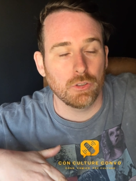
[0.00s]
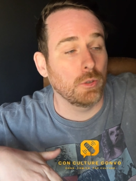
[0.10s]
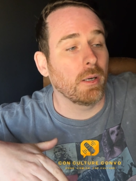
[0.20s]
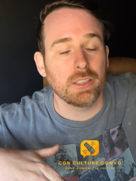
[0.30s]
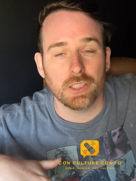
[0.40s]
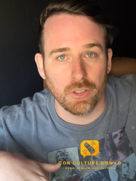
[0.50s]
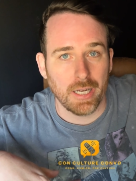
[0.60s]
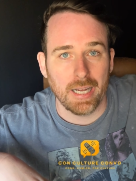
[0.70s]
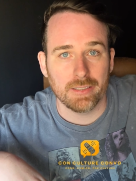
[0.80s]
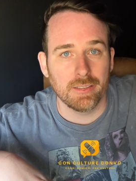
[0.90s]
2 months ago,
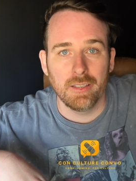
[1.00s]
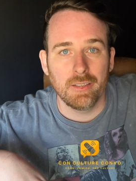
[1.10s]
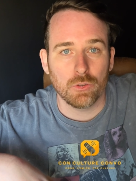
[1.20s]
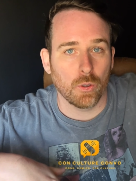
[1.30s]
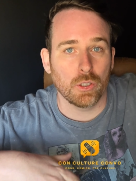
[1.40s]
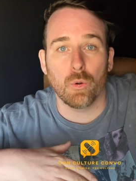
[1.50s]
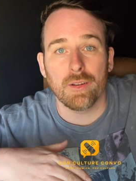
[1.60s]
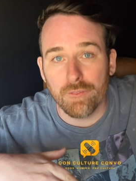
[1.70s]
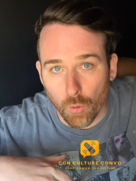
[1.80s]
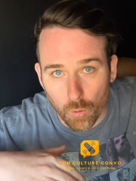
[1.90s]
guys,
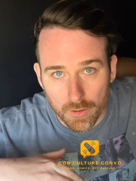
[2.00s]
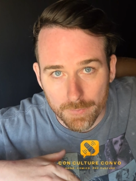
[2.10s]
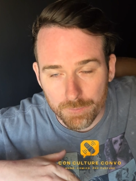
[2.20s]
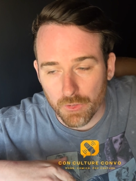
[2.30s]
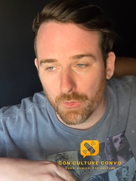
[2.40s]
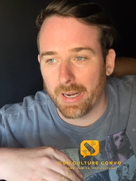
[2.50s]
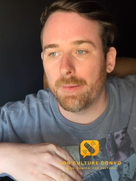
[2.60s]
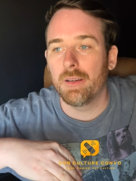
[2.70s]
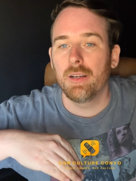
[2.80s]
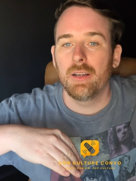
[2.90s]
2024, right?